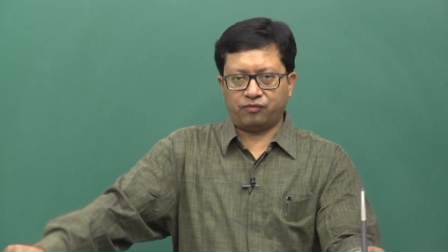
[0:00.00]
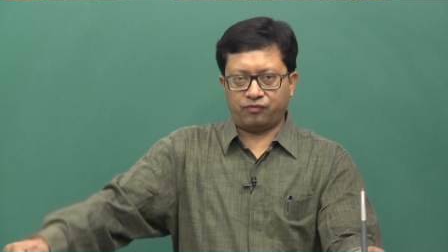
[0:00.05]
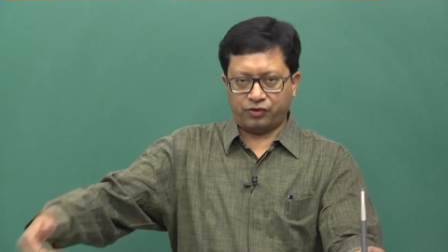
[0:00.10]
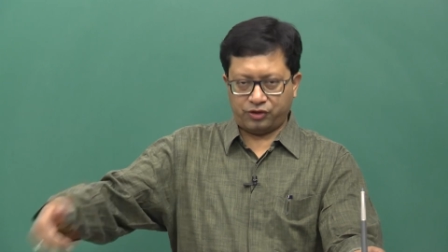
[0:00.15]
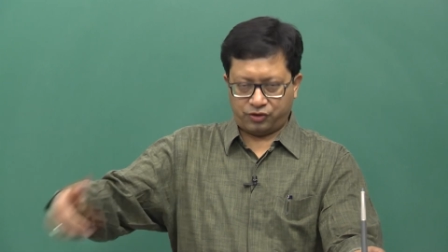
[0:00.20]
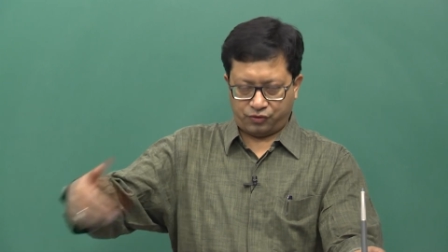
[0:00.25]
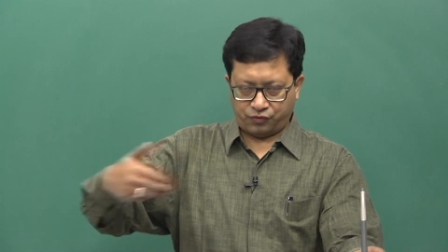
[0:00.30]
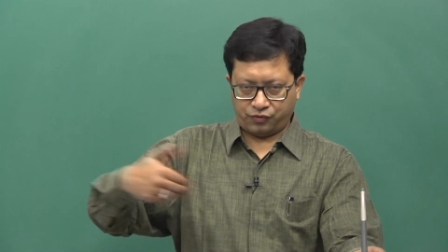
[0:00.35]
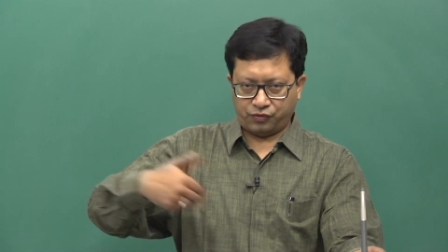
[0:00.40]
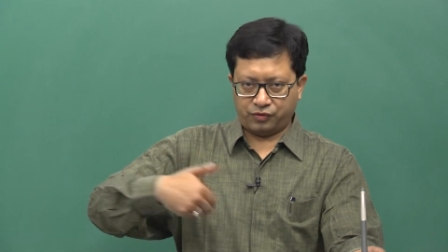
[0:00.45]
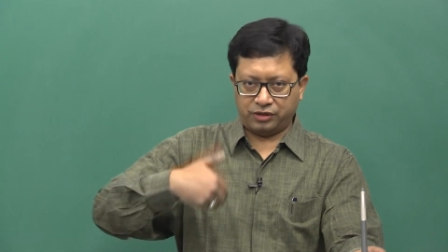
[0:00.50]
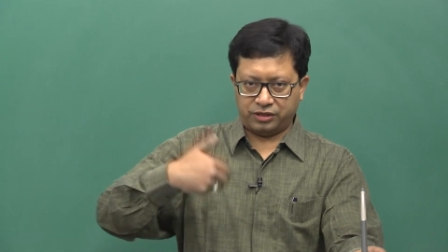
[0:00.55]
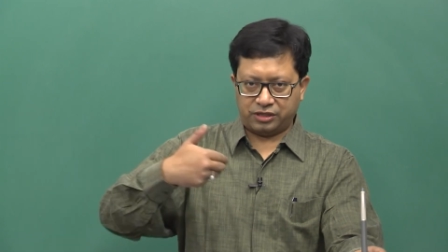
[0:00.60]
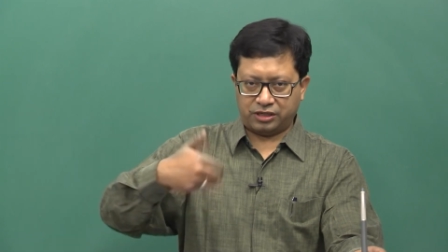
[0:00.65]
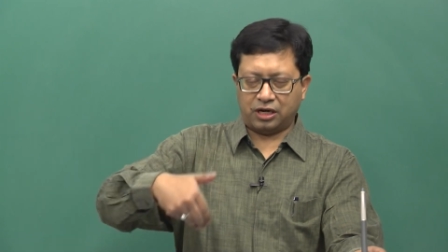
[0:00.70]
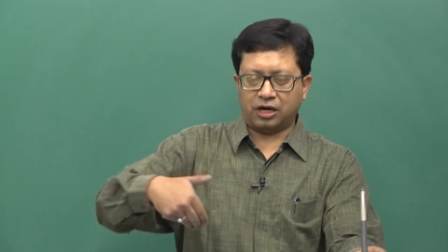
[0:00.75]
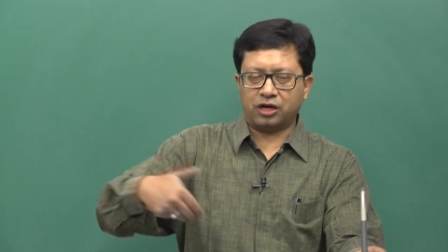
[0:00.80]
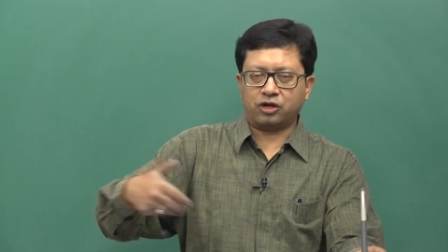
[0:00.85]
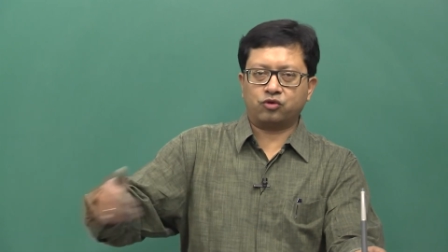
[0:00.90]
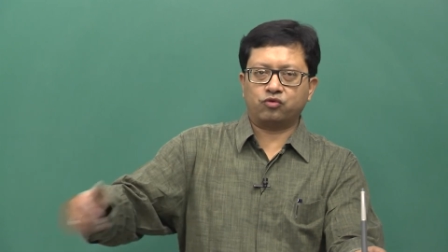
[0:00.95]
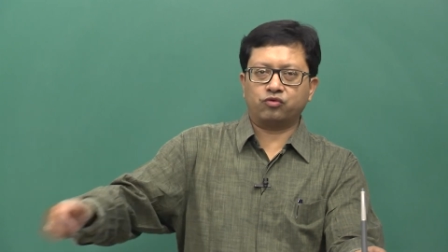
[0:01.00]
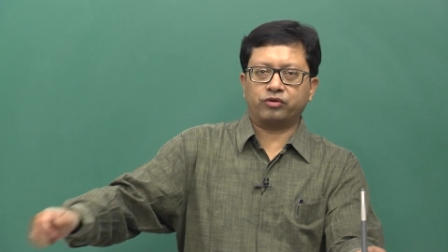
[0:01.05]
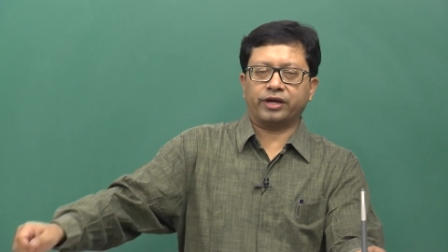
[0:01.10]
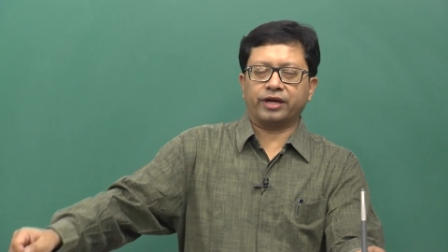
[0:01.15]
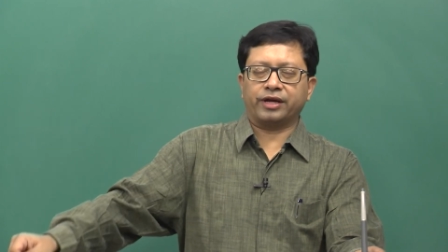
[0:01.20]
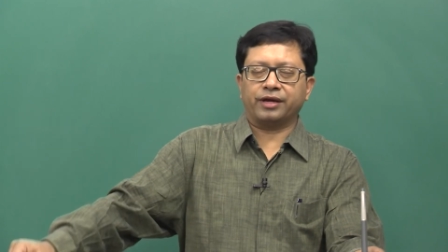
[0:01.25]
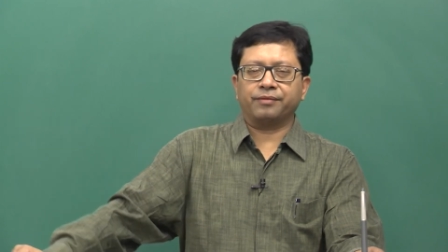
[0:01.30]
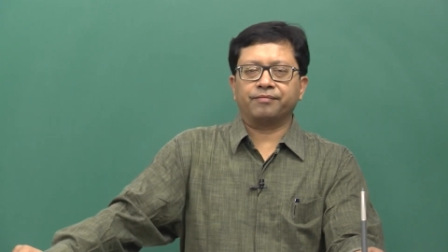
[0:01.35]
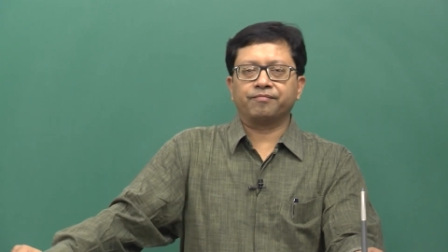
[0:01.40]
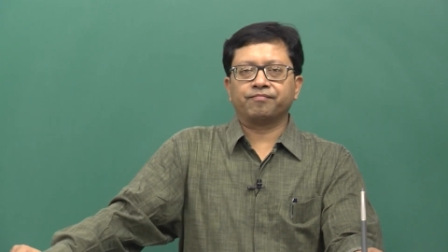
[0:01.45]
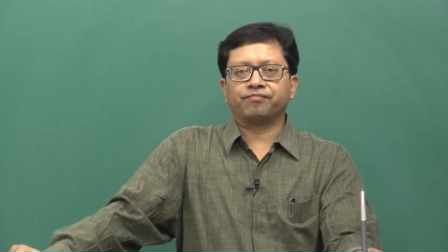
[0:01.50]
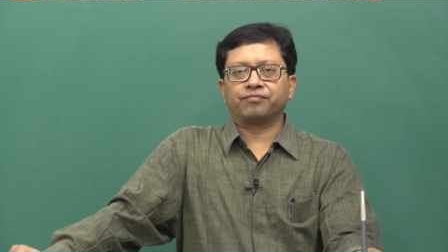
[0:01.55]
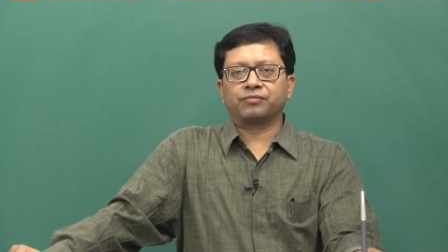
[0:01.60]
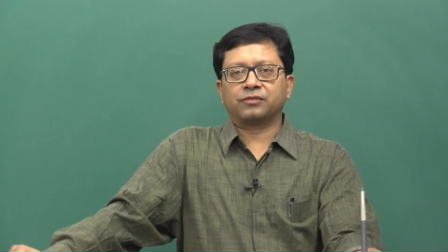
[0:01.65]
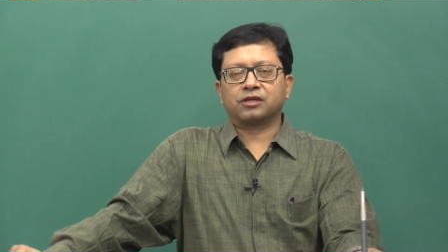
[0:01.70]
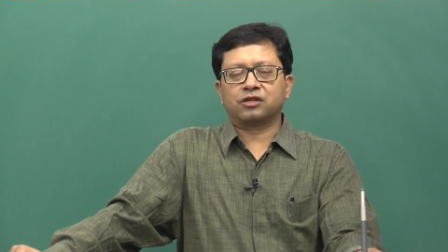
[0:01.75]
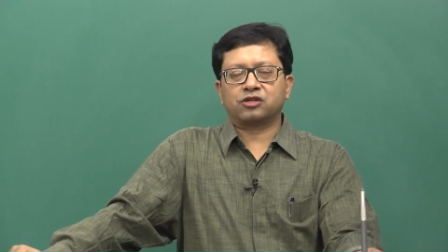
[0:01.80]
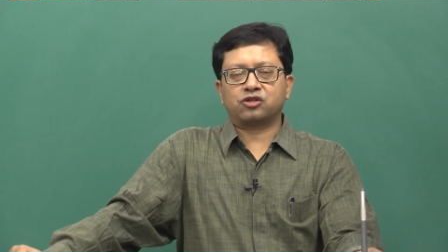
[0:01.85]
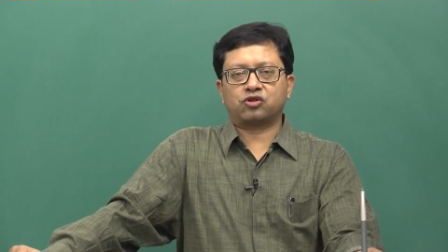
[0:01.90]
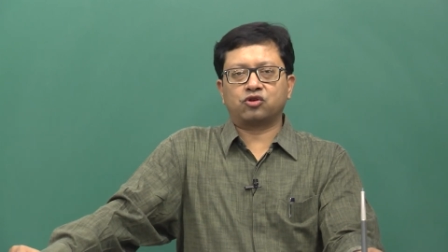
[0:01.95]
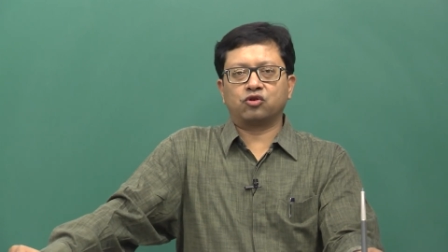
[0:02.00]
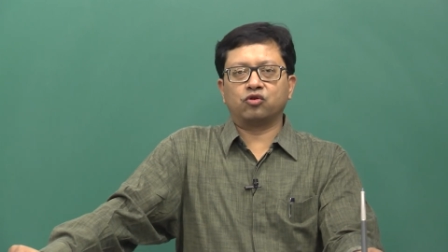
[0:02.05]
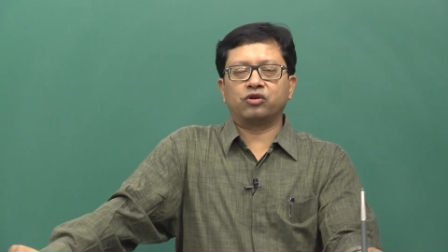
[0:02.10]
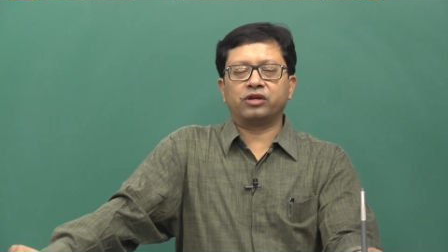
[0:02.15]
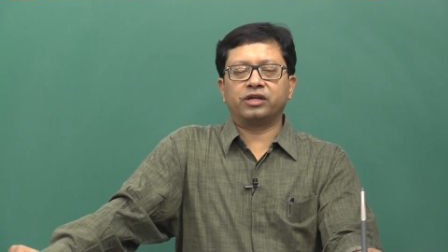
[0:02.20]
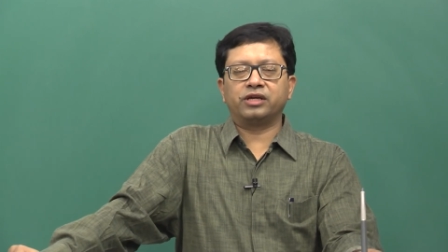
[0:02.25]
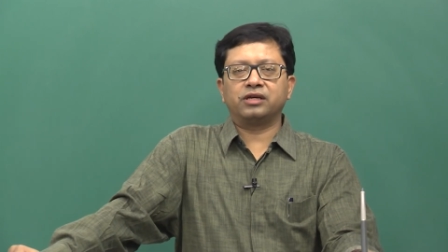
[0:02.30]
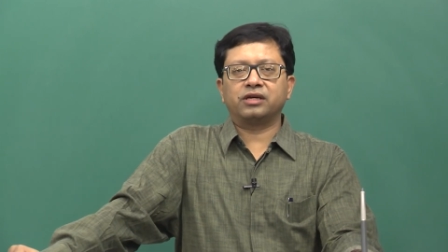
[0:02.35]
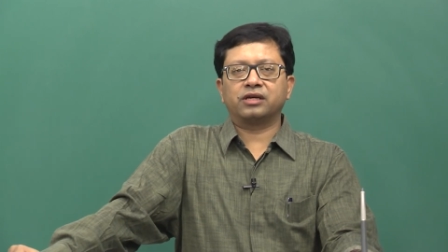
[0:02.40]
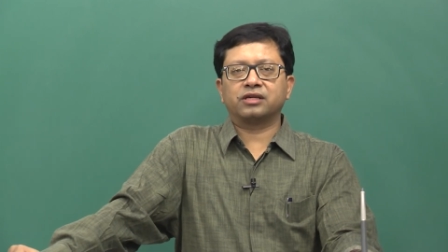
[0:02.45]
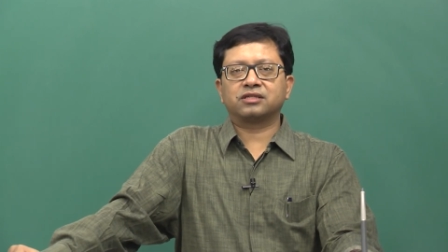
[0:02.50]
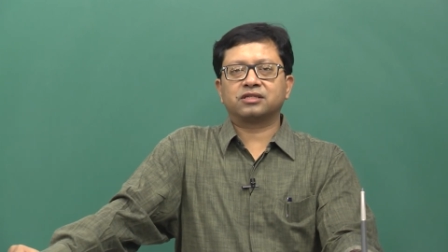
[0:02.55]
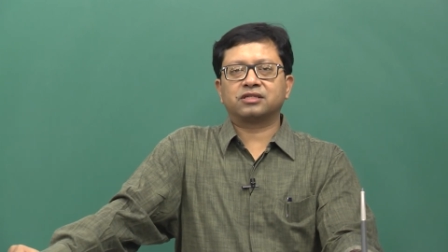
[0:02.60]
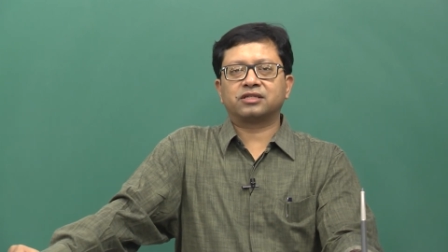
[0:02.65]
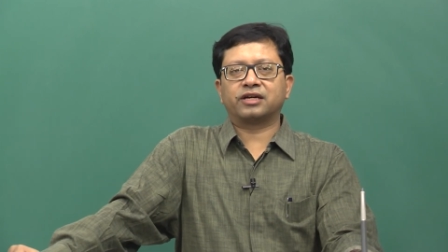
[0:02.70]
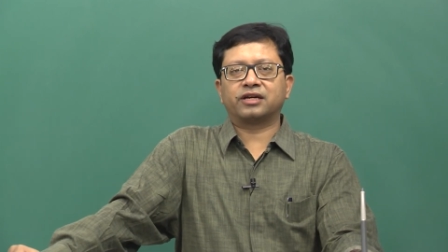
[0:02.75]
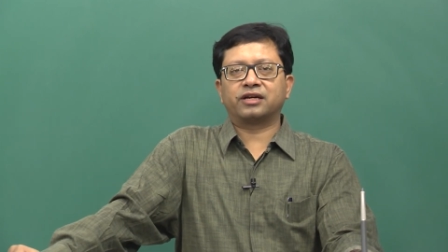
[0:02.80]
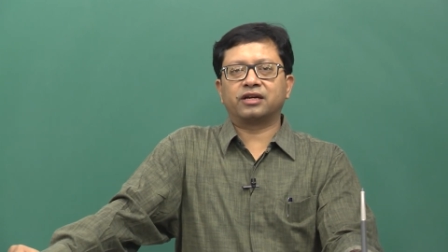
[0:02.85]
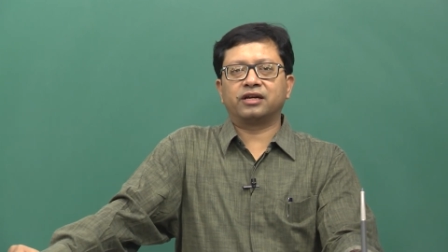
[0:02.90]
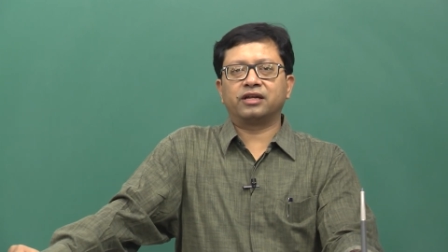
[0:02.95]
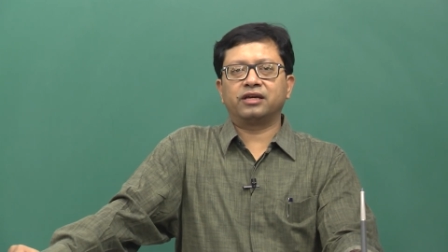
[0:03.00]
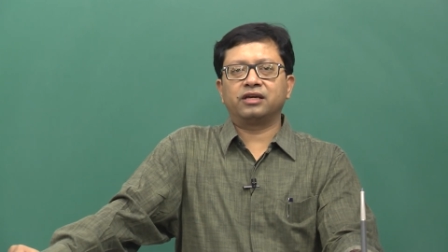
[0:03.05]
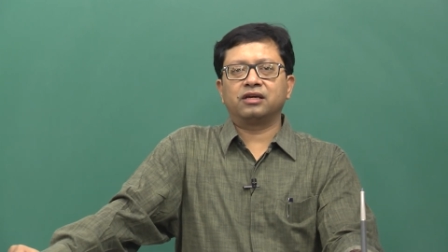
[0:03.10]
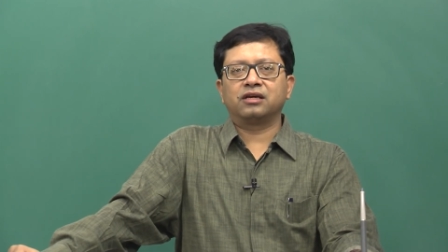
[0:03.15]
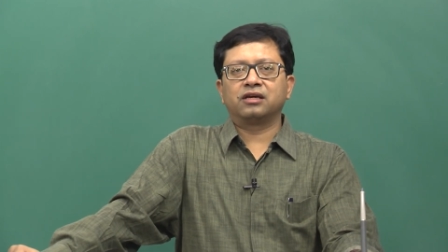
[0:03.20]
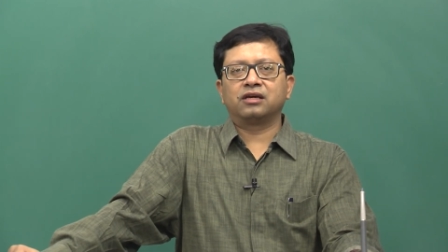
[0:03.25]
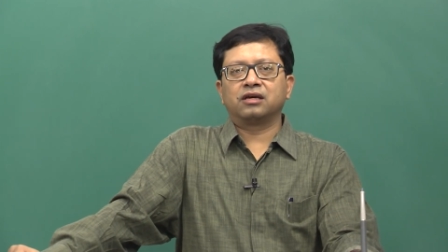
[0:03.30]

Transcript: which we will start today slowly and steadily,